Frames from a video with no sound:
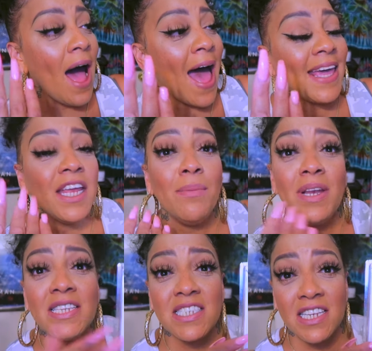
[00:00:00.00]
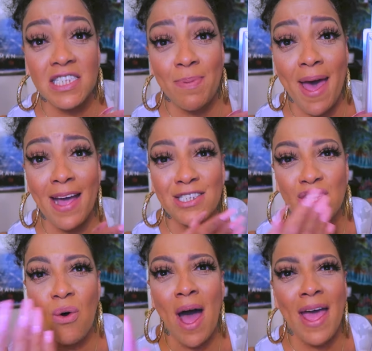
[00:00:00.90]
I get them in a six pack,
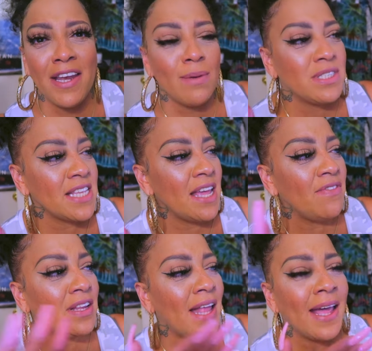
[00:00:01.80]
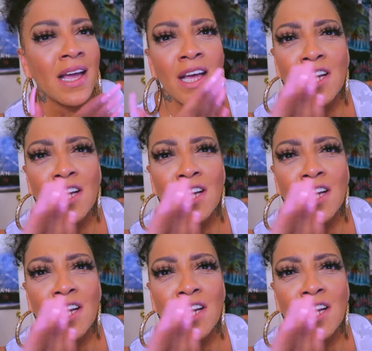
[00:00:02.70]
so I end up saving like